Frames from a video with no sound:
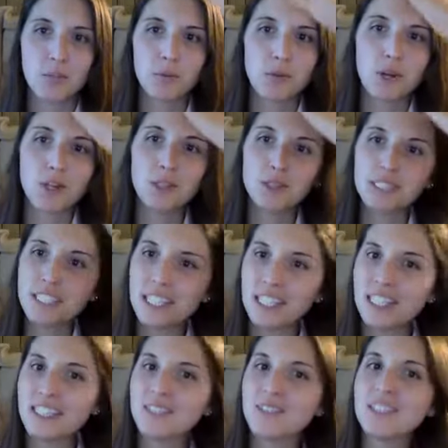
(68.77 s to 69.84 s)

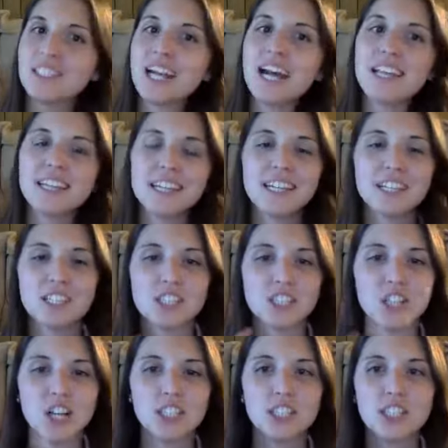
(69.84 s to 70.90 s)
protein, which I think is
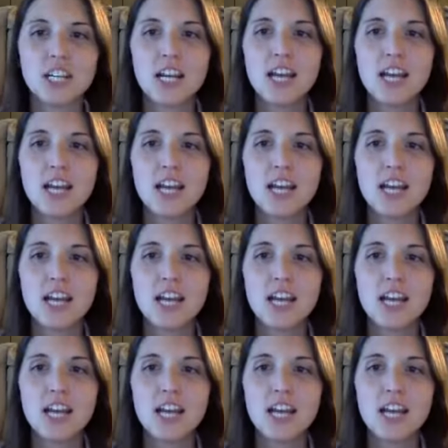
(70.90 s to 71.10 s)
such